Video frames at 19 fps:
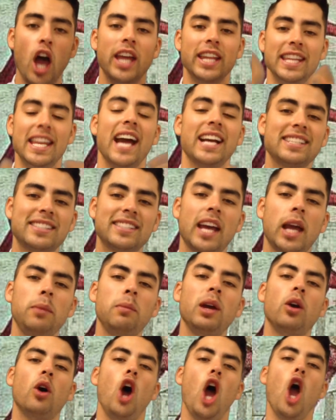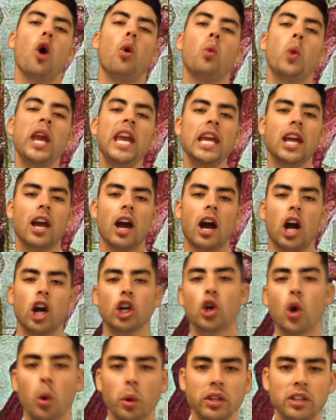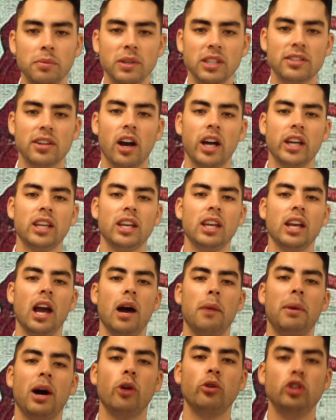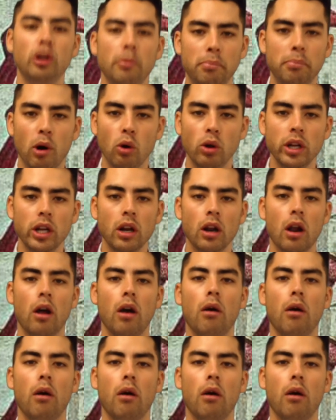Next segment, we are going to be talking about Napoleon